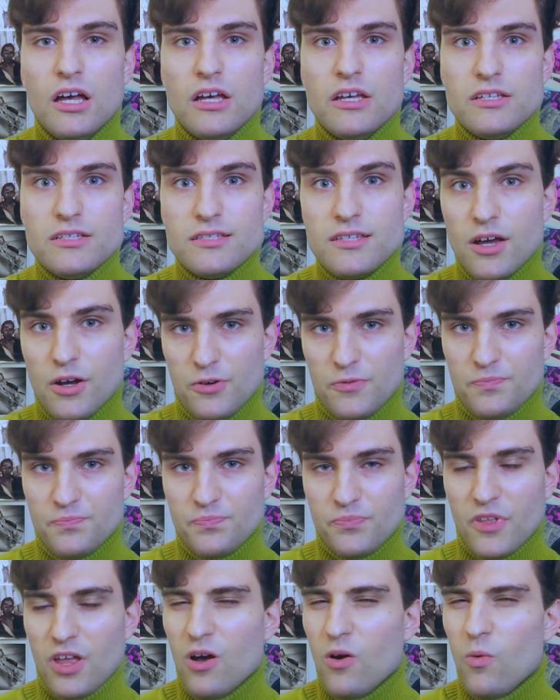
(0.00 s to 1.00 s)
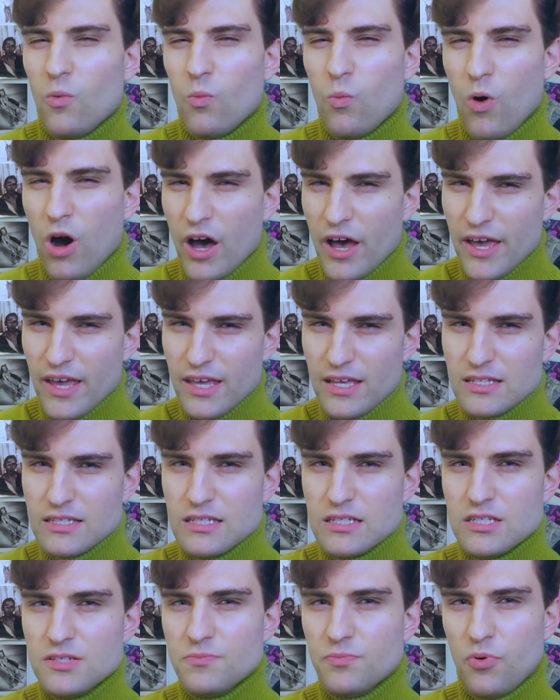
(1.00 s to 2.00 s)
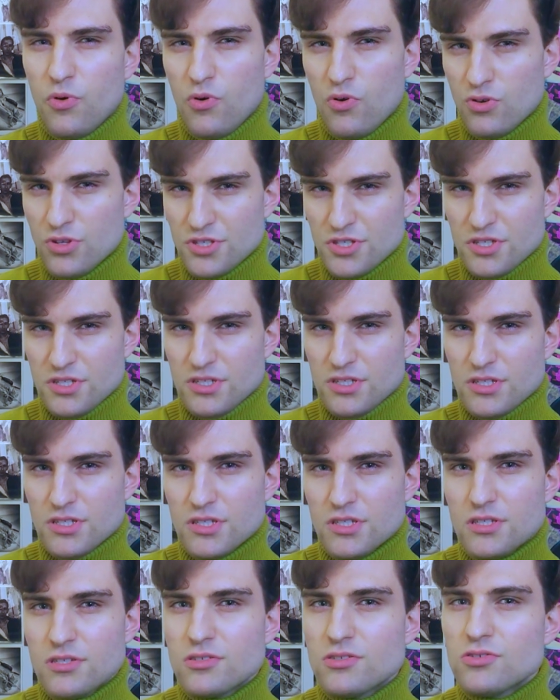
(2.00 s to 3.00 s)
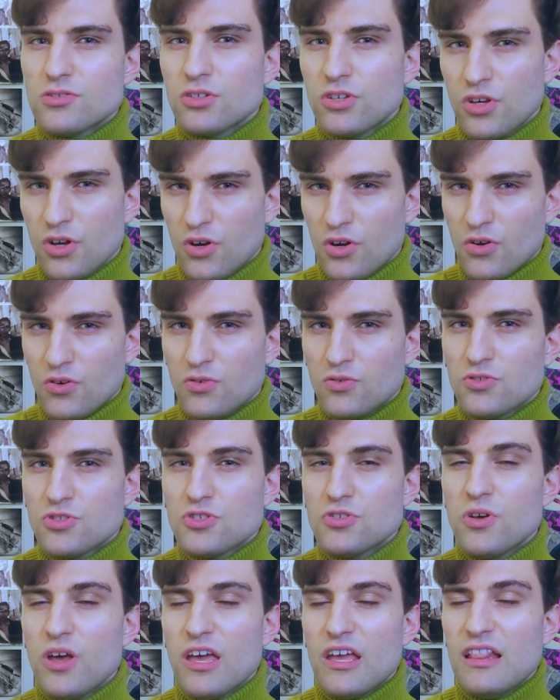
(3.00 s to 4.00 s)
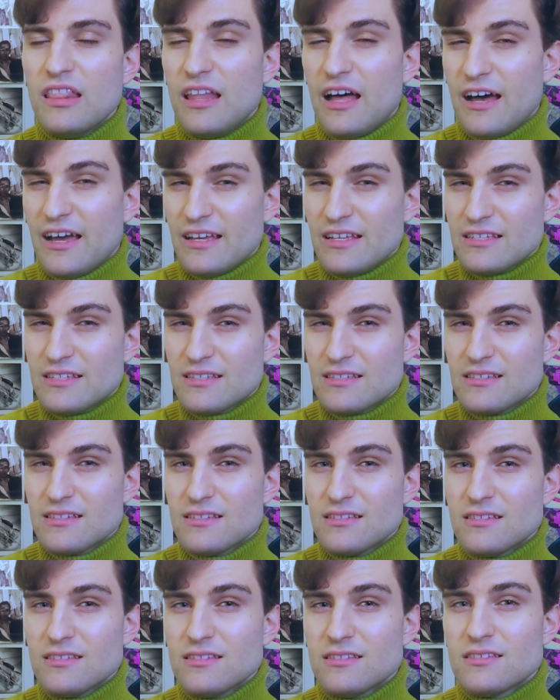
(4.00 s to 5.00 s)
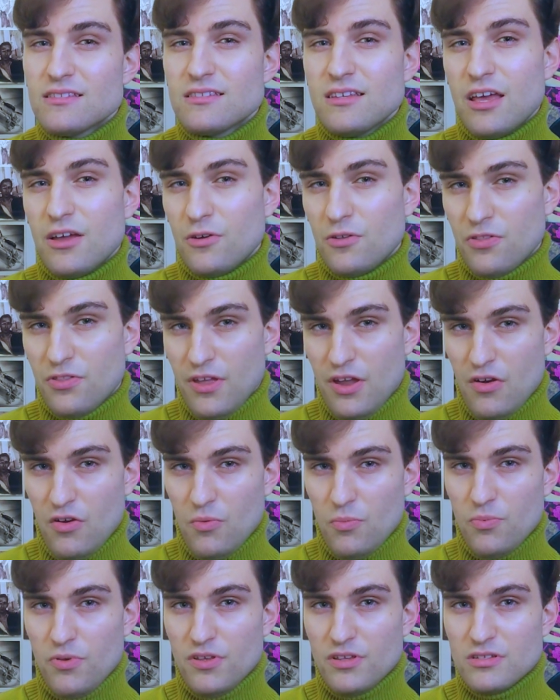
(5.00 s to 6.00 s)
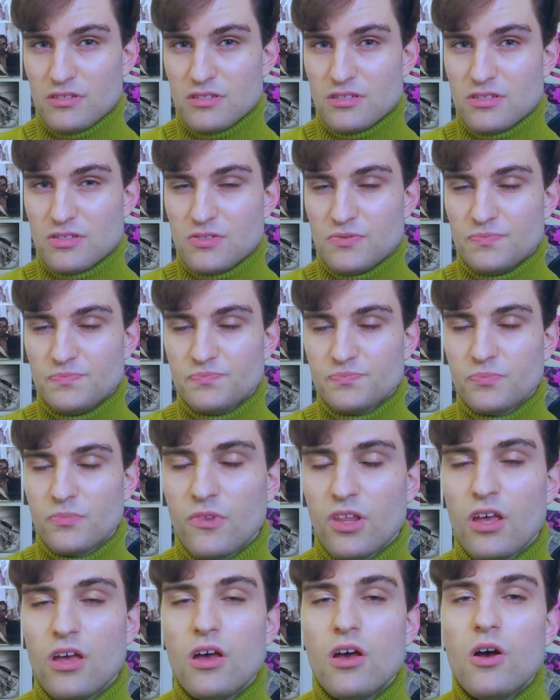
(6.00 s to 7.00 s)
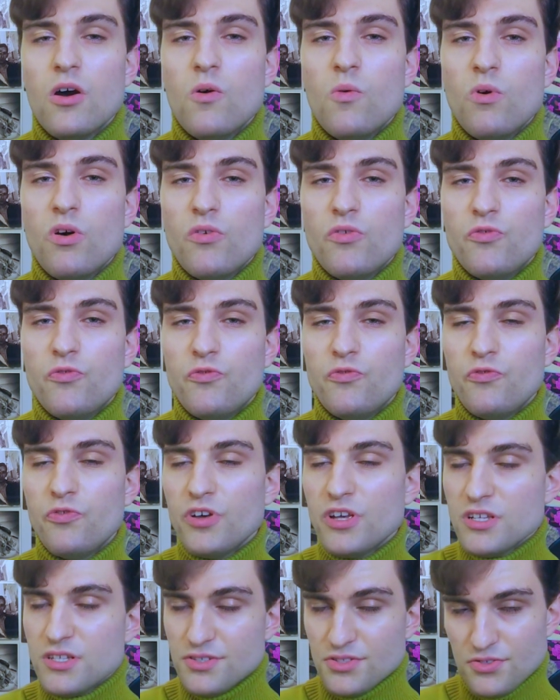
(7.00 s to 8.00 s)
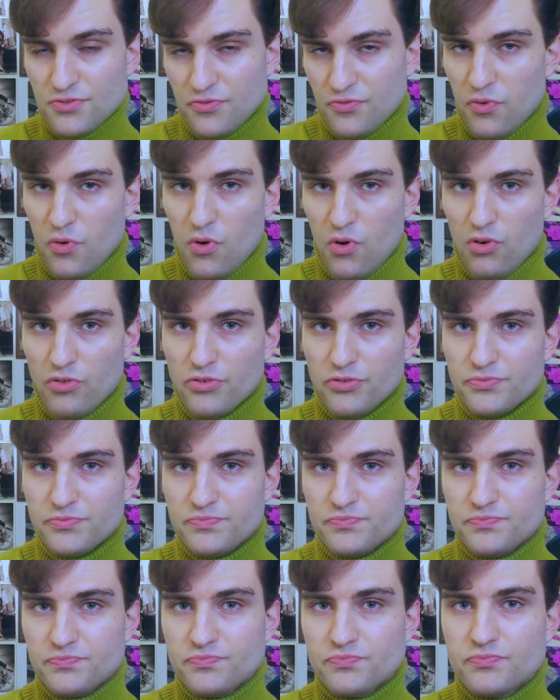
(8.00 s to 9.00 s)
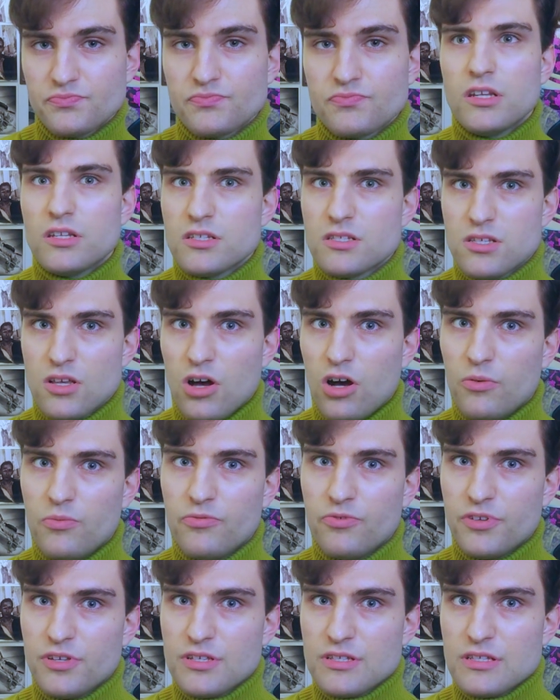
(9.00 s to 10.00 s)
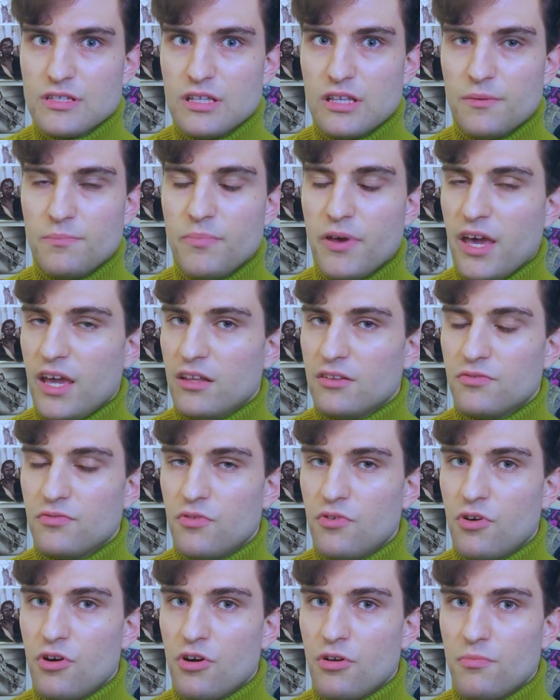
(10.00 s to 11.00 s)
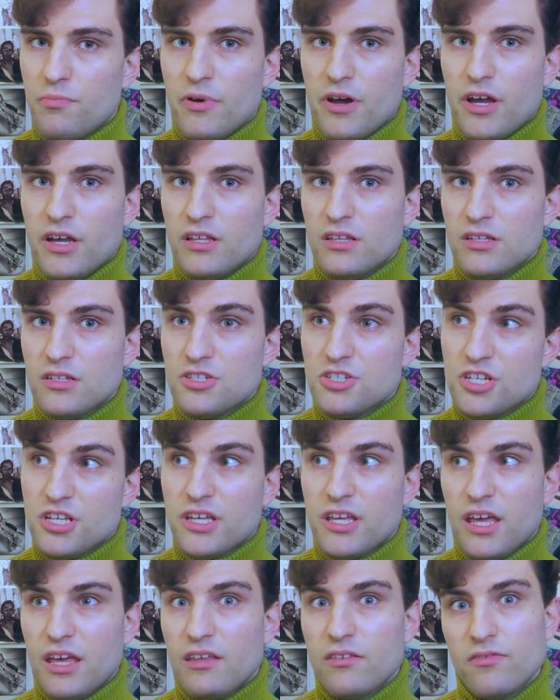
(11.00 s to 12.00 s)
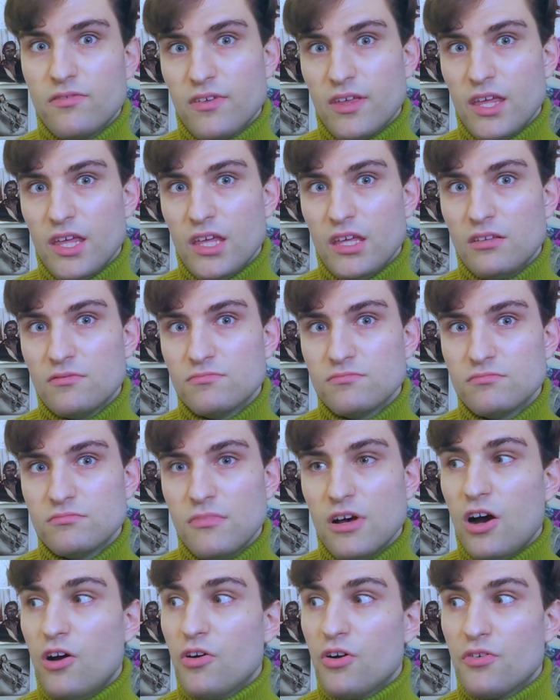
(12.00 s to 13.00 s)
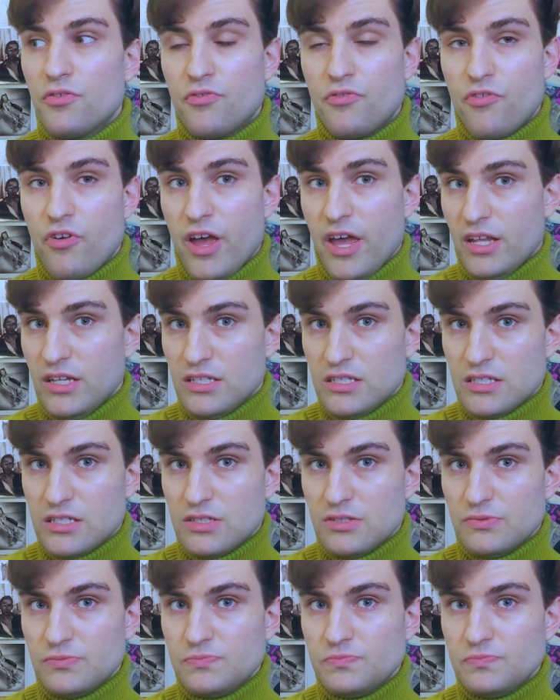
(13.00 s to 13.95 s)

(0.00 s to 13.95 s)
so, why is it important to go to a licensed psychotherapist? Well, first of all, it is obviously paid for by the GKV, our friend.